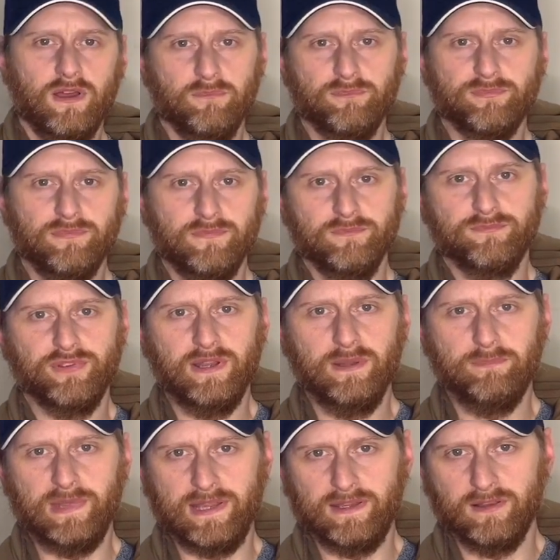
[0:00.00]
I'm a pretty
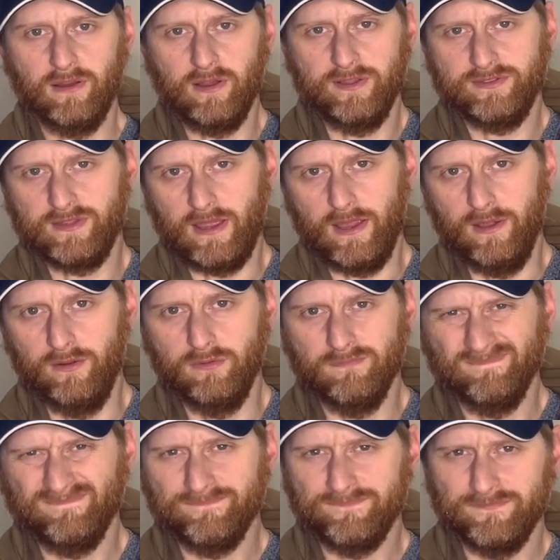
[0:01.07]
big guy, so
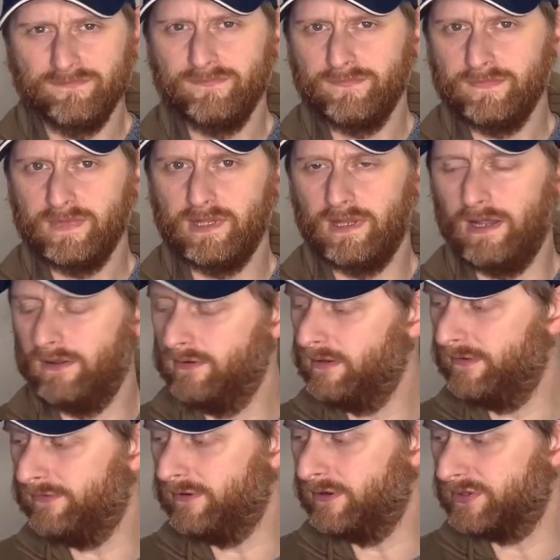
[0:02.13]
you know,
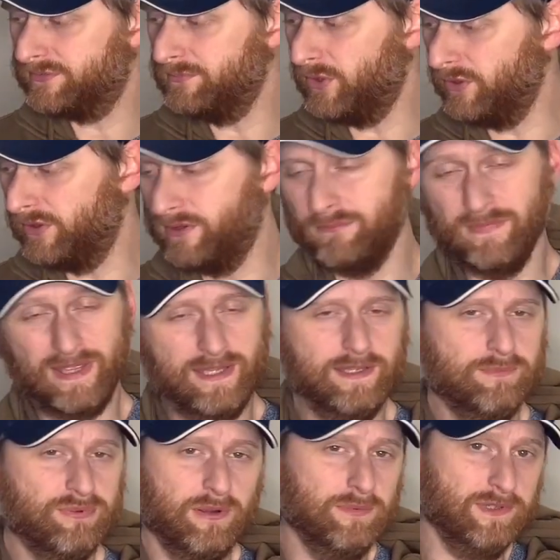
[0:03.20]
if you're smaller than me, you're
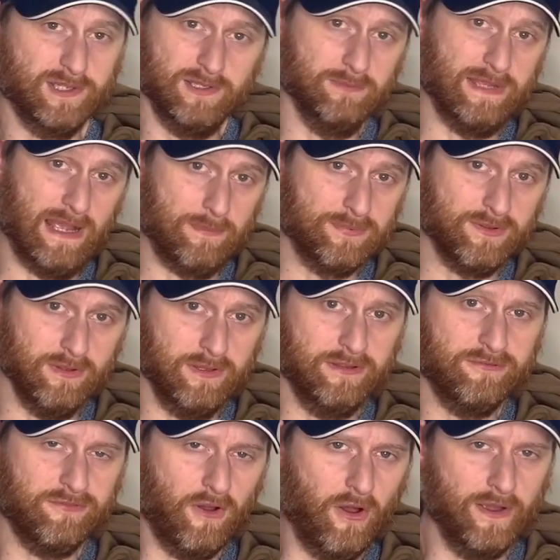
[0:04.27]
probably going to be absolutely
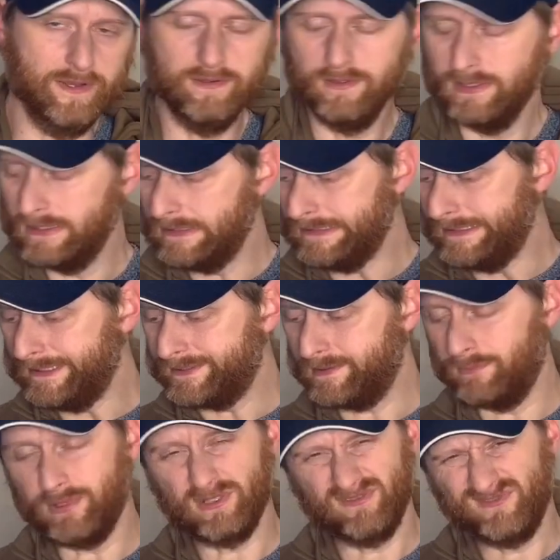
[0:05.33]
fine. So,
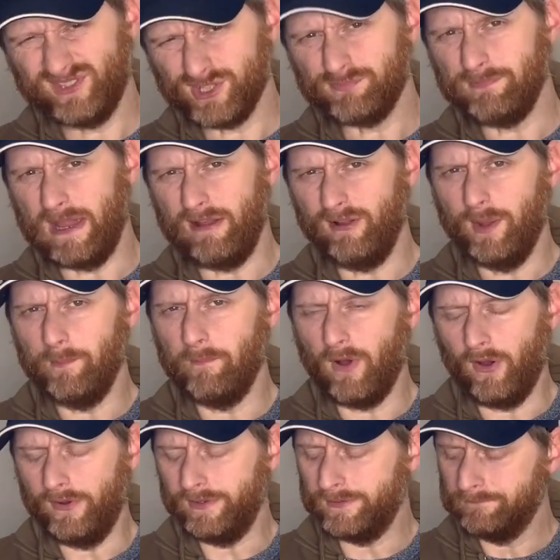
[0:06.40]
but just bear it in
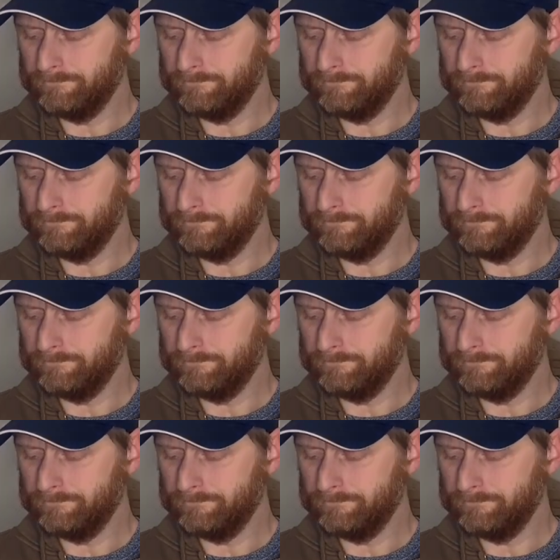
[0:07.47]
mind.